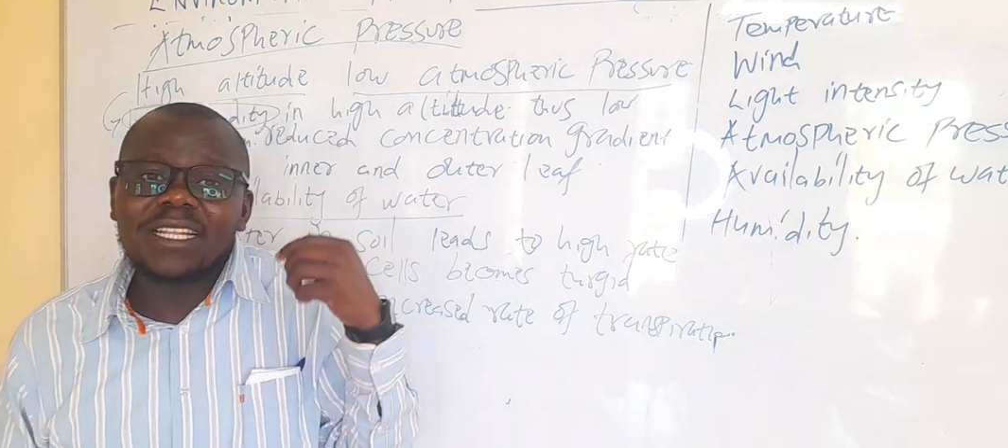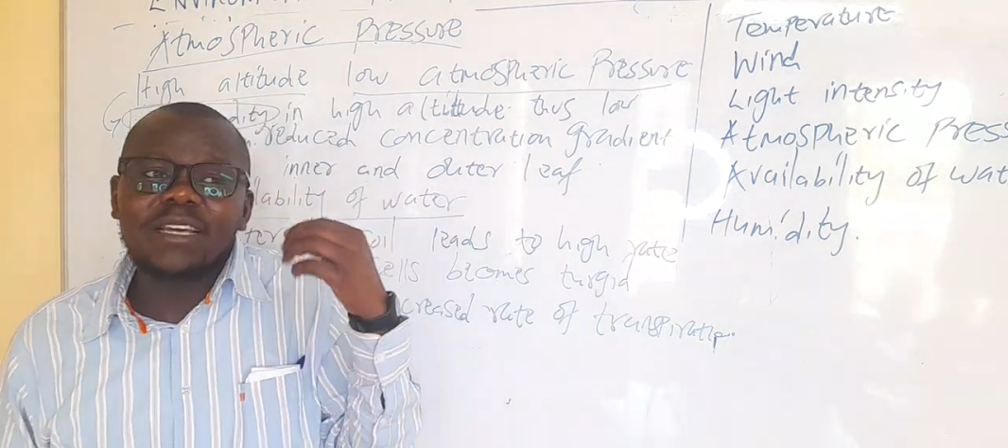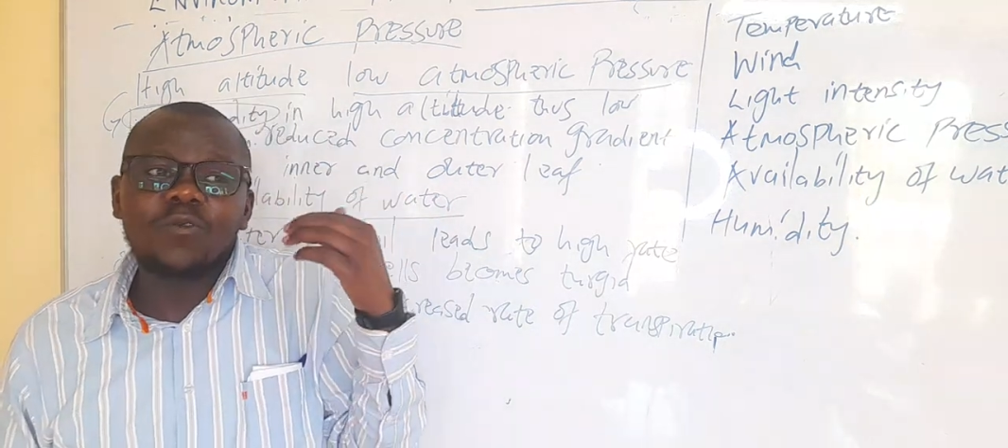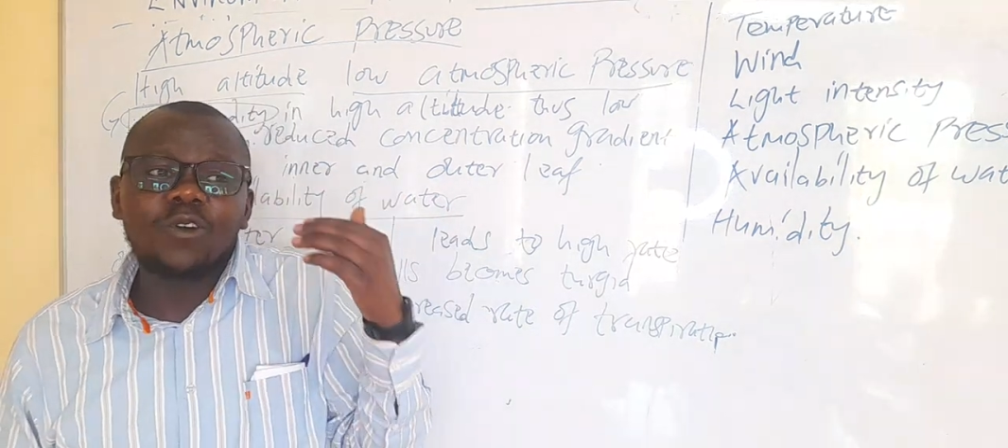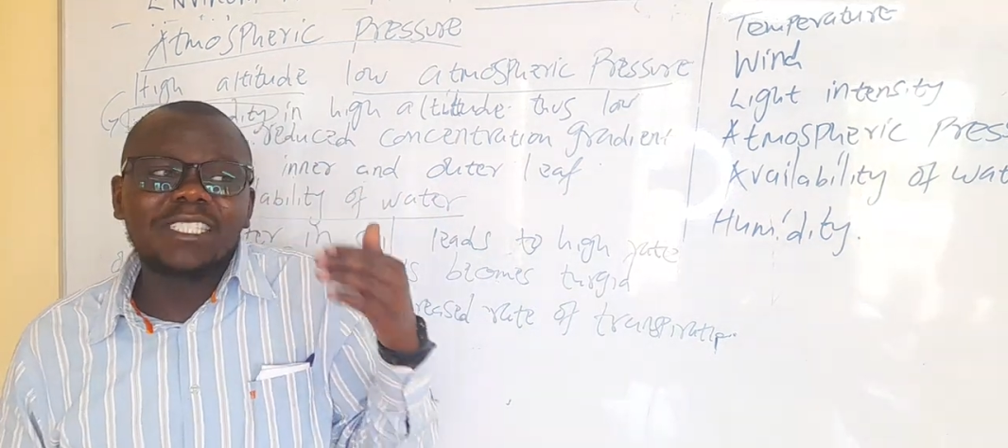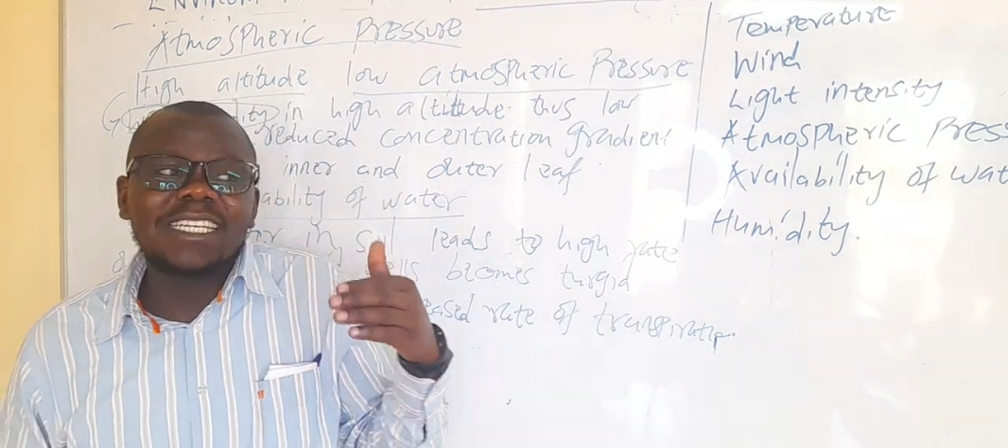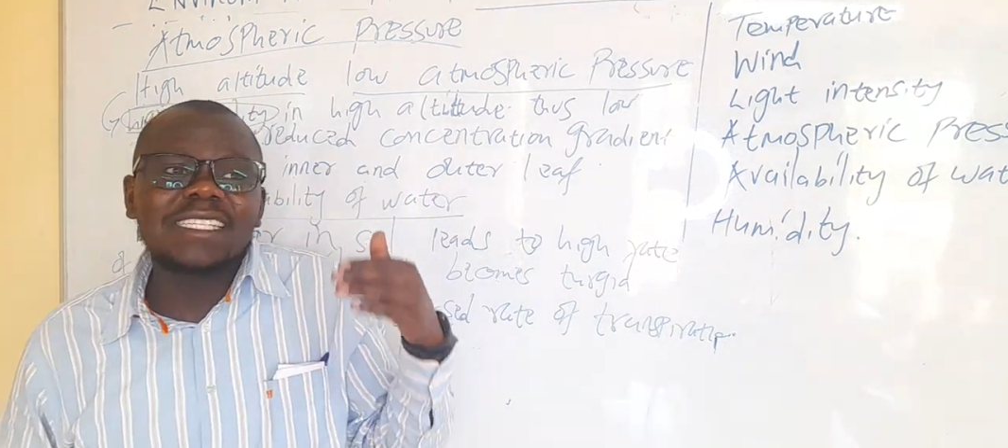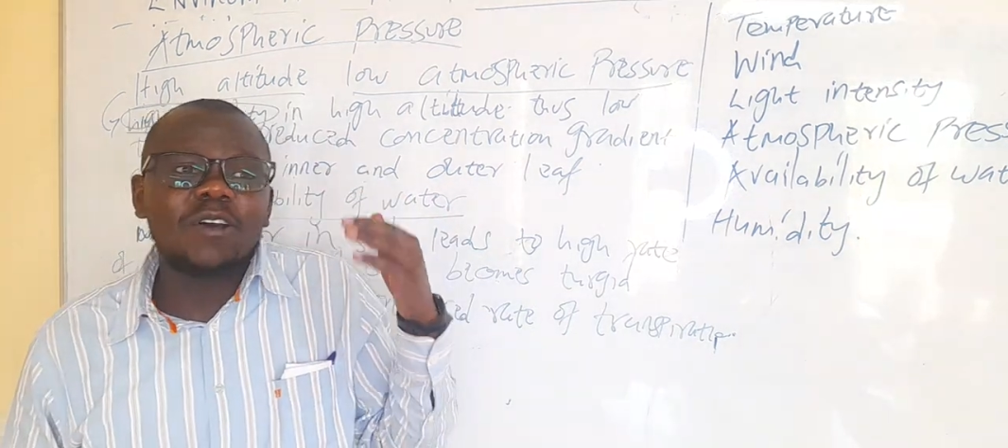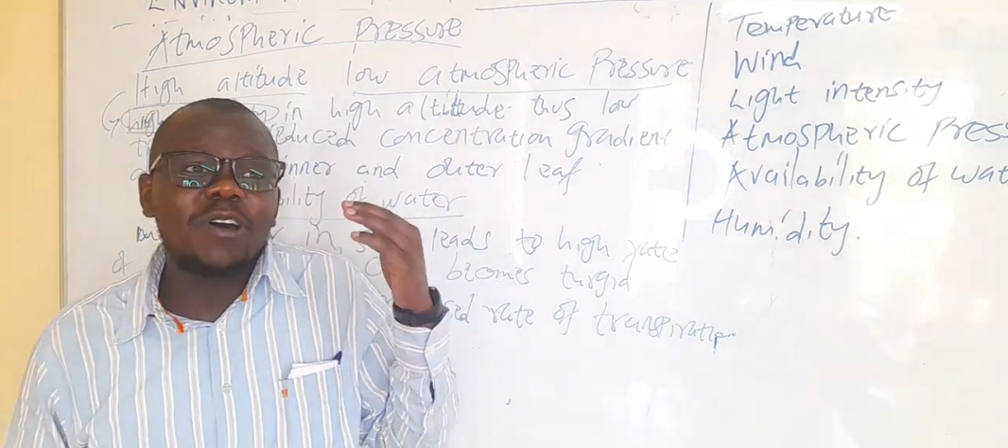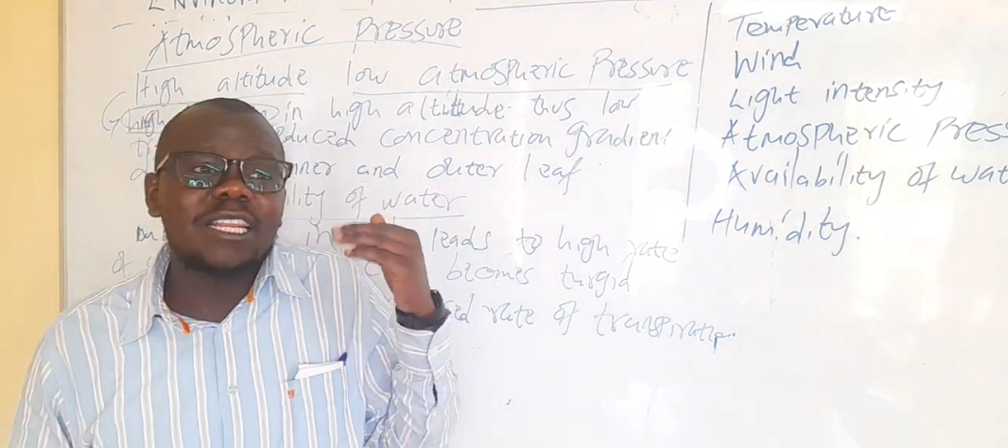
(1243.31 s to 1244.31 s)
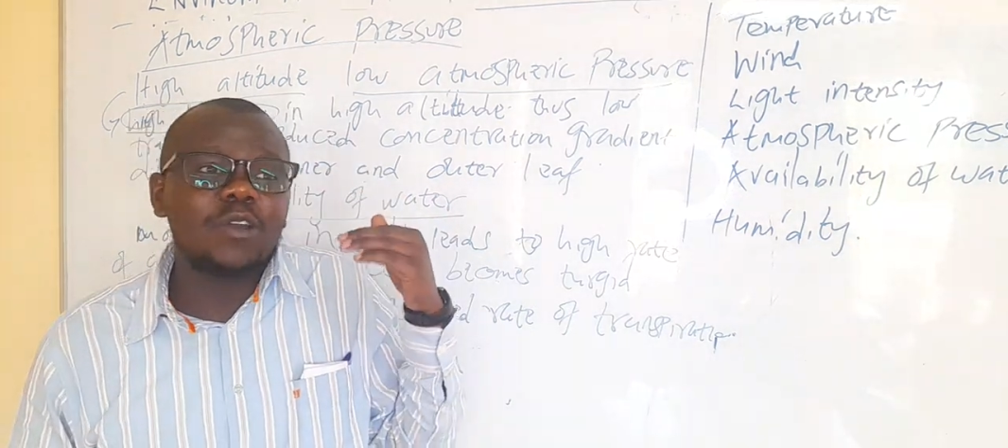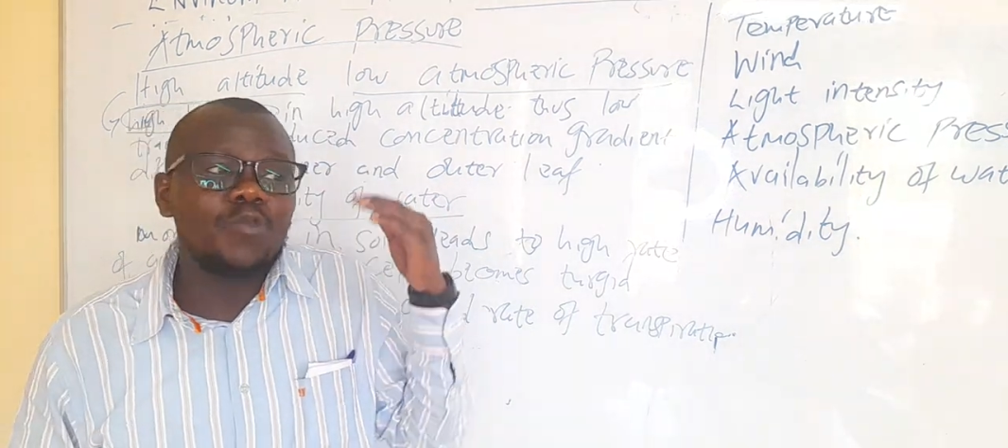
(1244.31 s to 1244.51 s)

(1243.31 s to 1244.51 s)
The water is the one that